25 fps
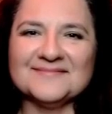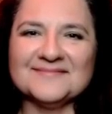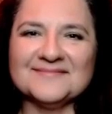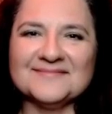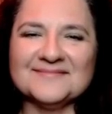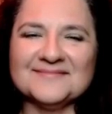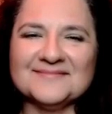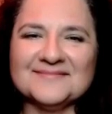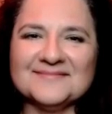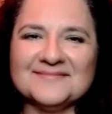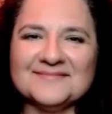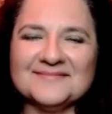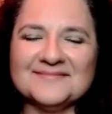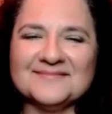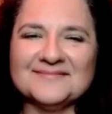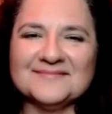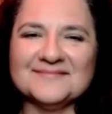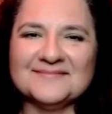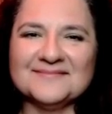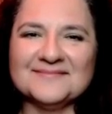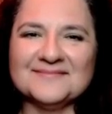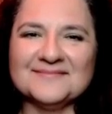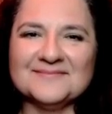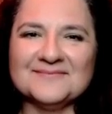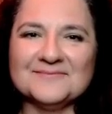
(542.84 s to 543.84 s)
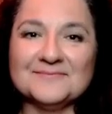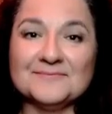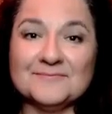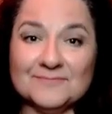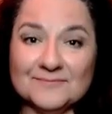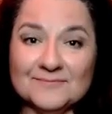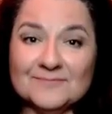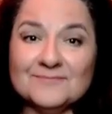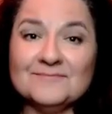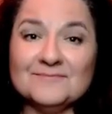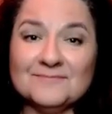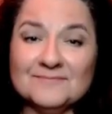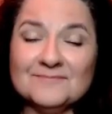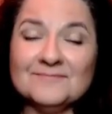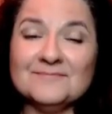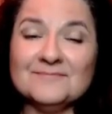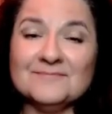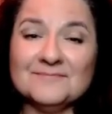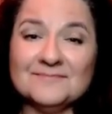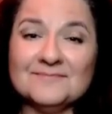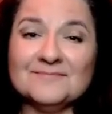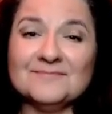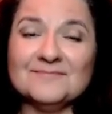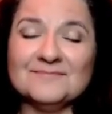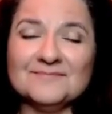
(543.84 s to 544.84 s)

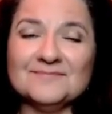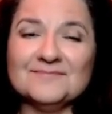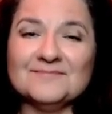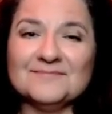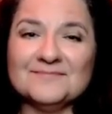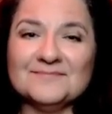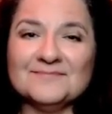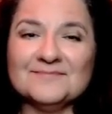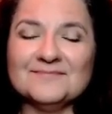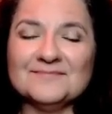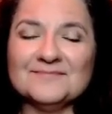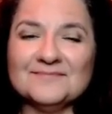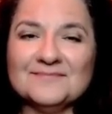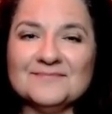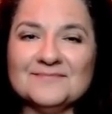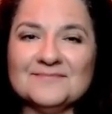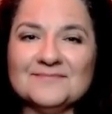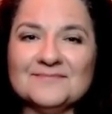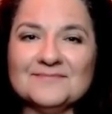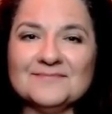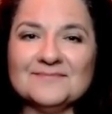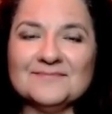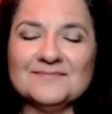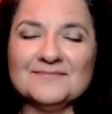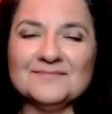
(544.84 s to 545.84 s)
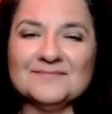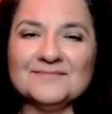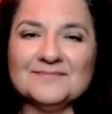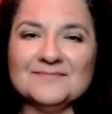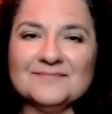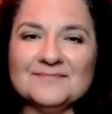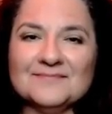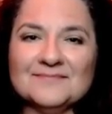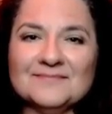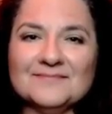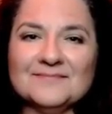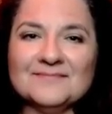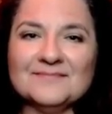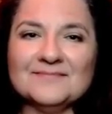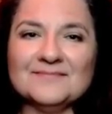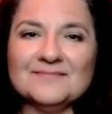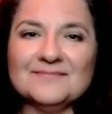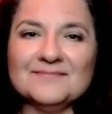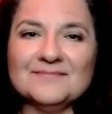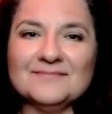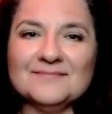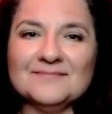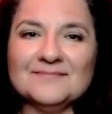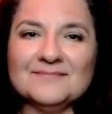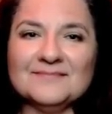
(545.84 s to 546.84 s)

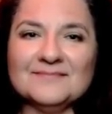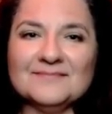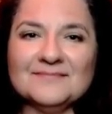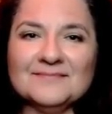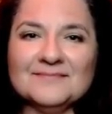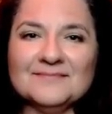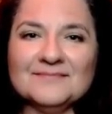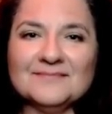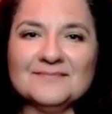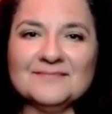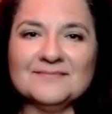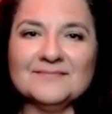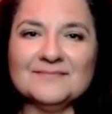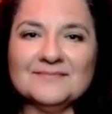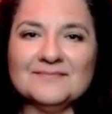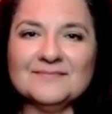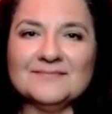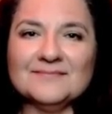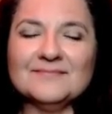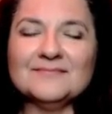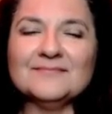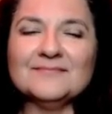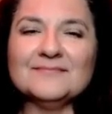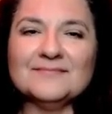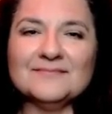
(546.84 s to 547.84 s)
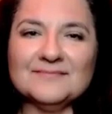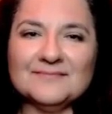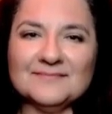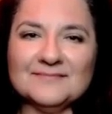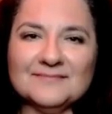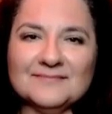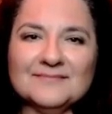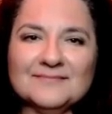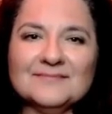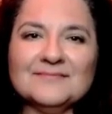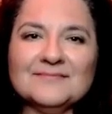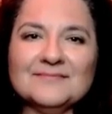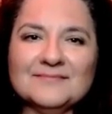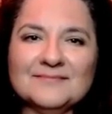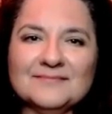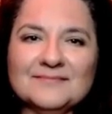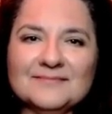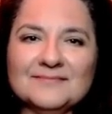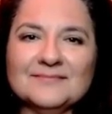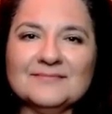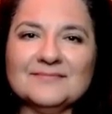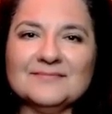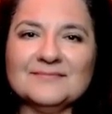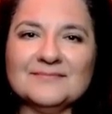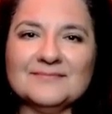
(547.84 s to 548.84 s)

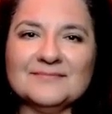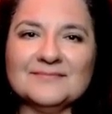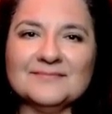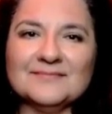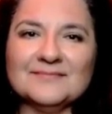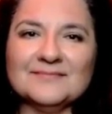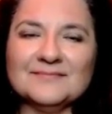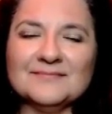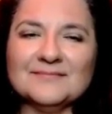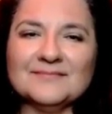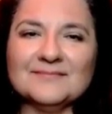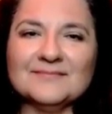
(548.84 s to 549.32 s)
[no speech]